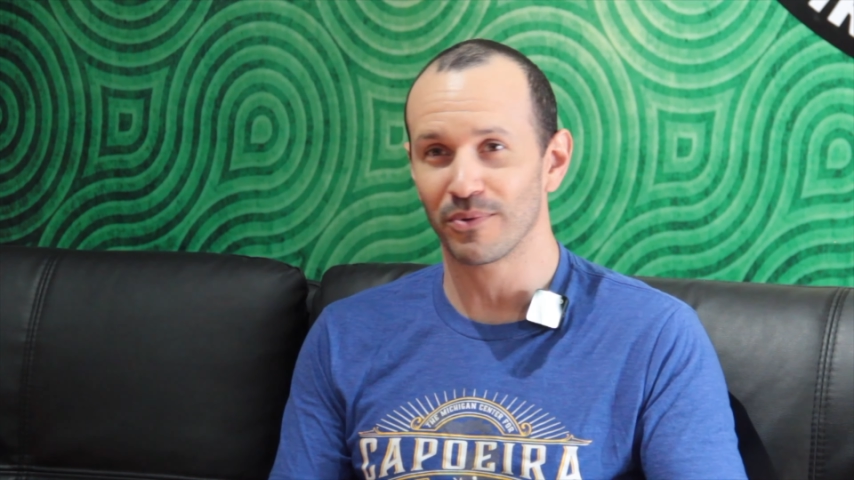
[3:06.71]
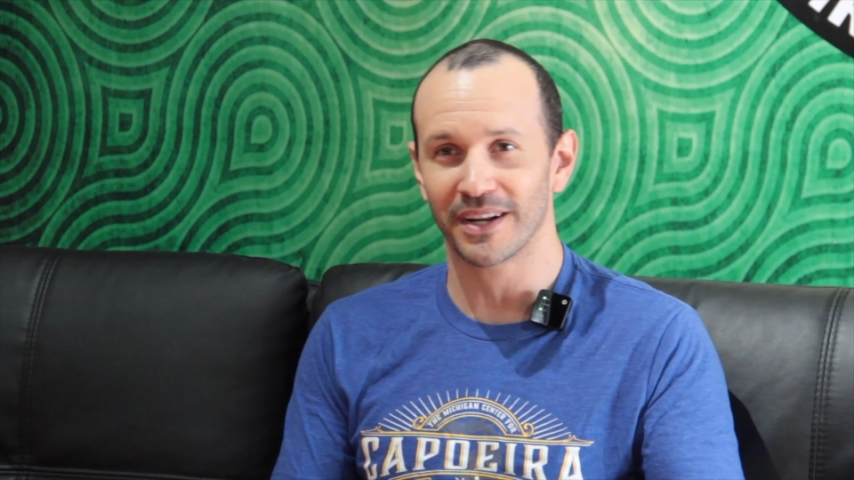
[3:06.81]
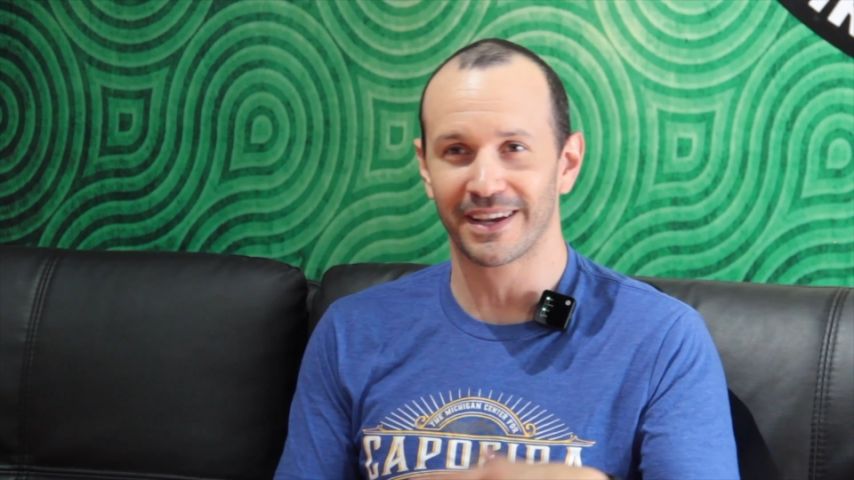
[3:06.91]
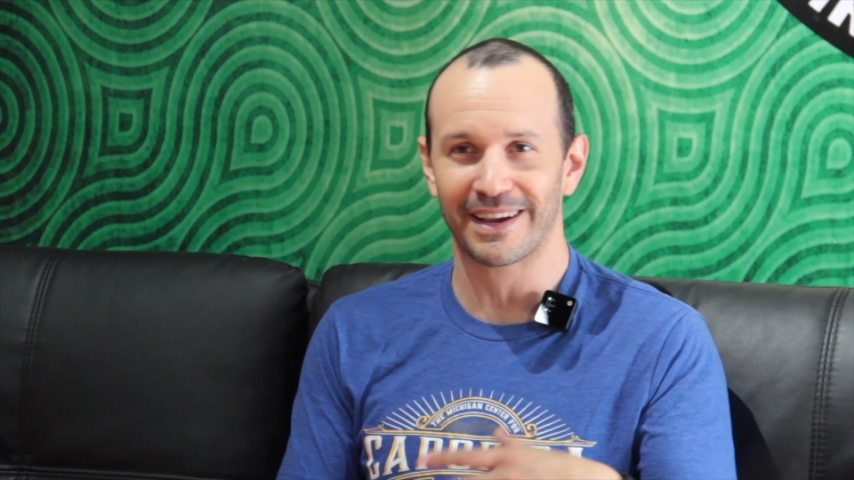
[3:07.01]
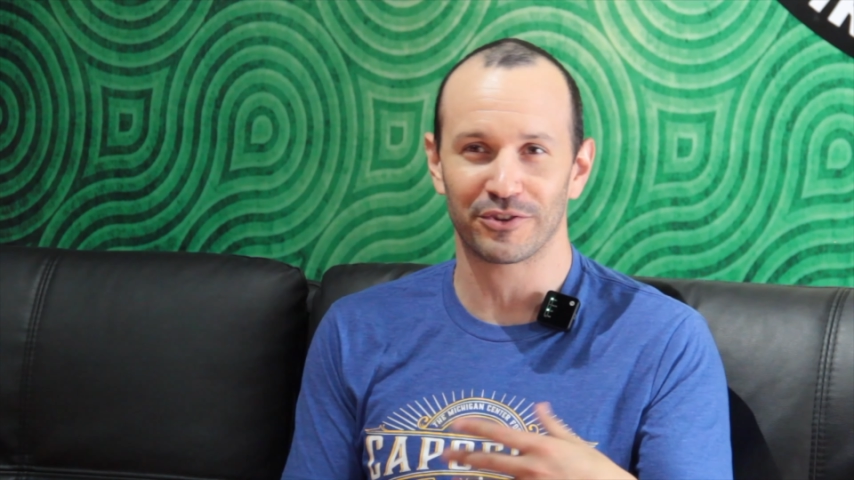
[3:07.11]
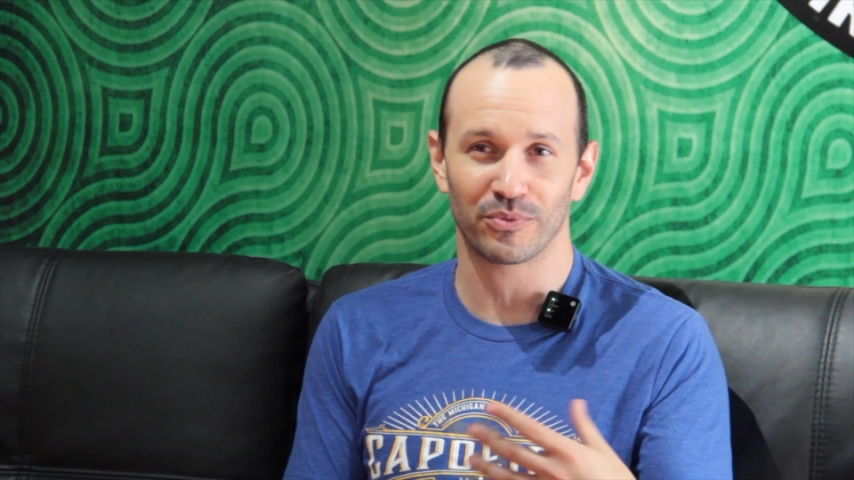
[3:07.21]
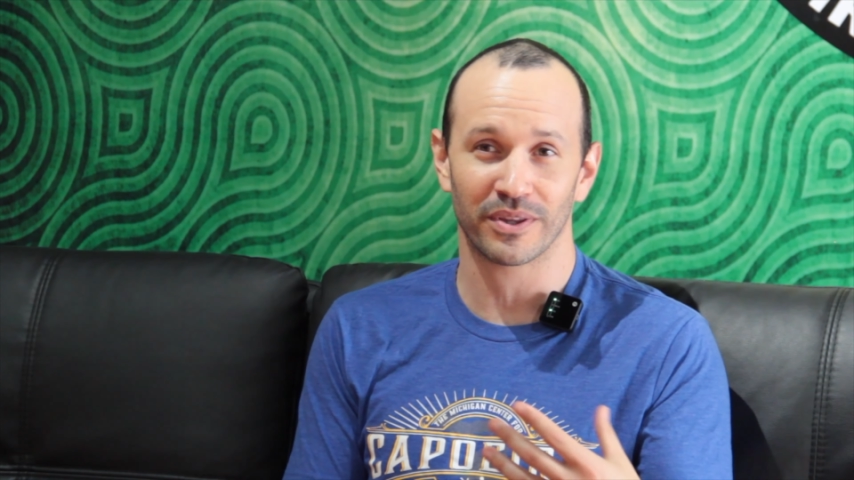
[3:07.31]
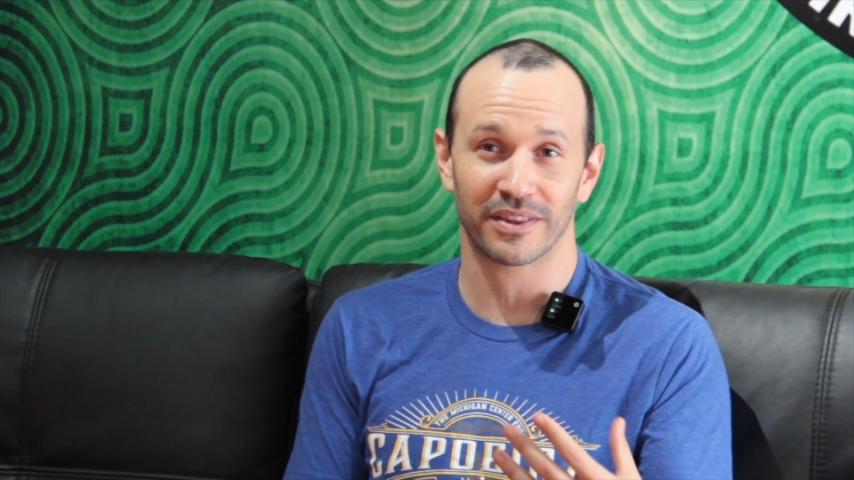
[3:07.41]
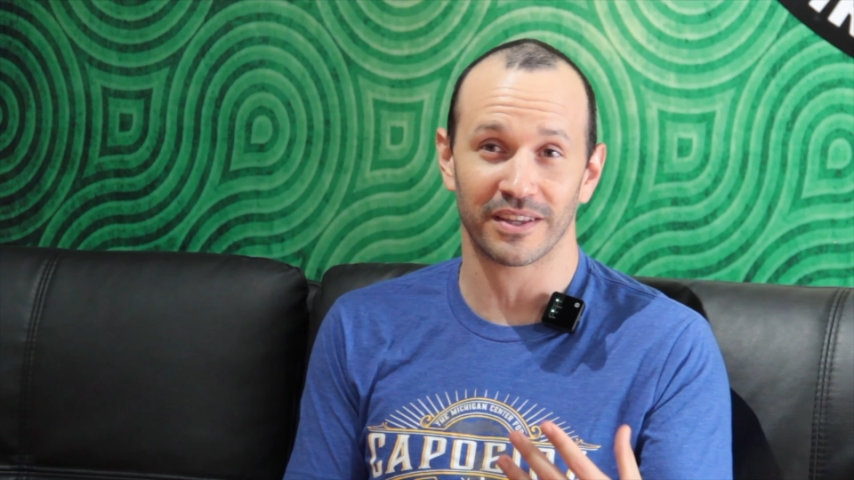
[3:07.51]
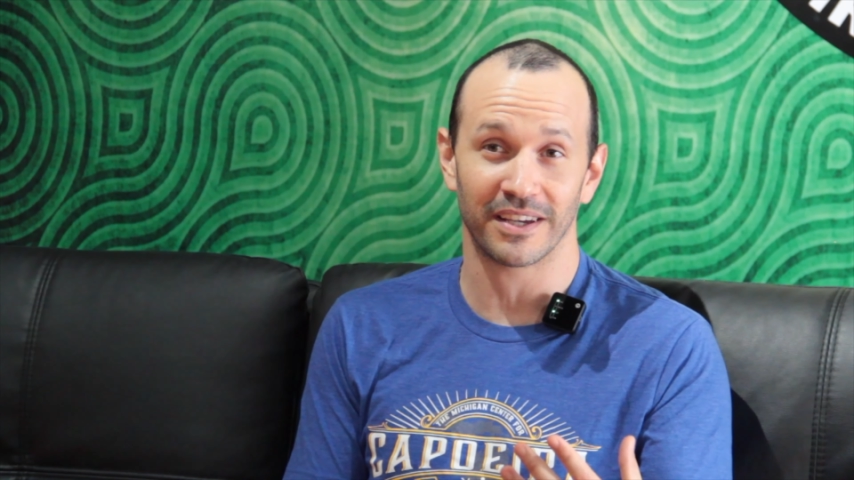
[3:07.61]
Do you want to counter
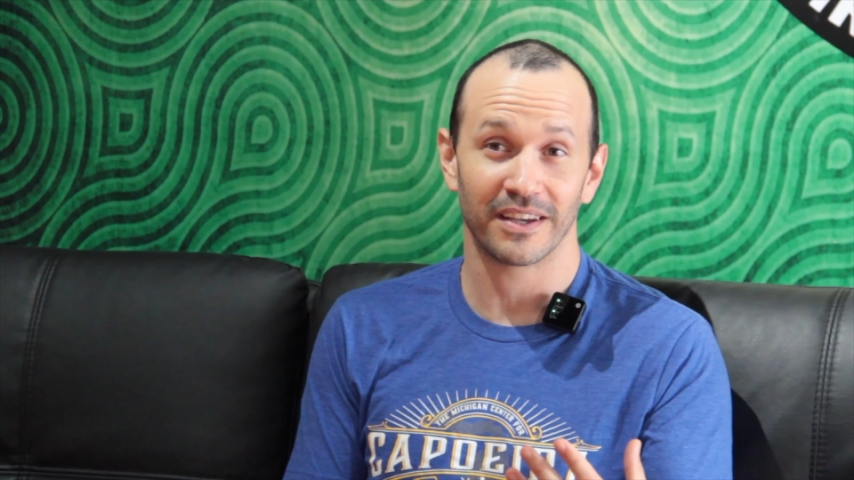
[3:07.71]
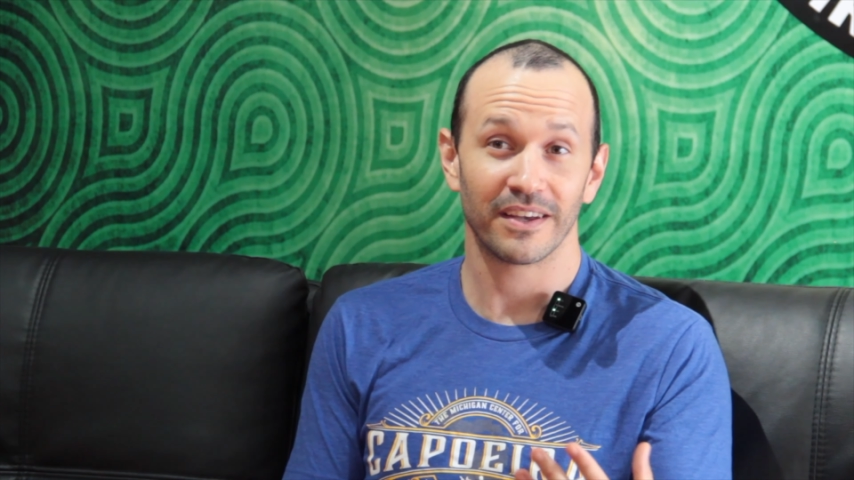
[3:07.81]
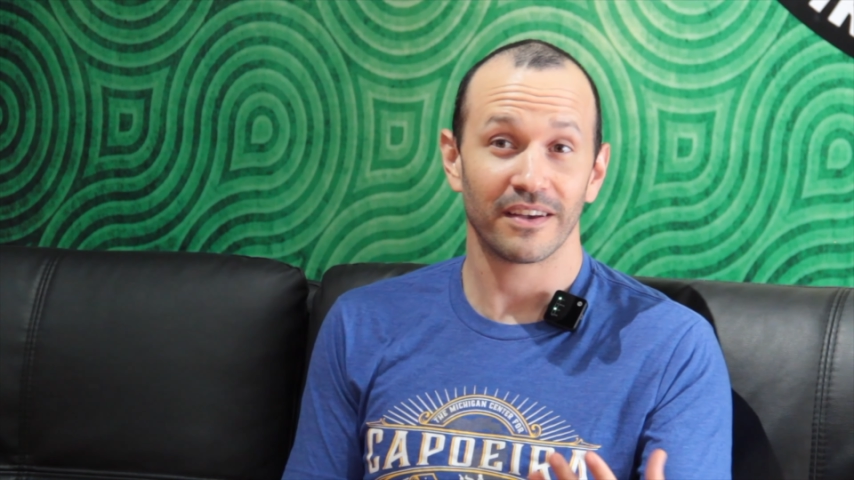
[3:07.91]
with a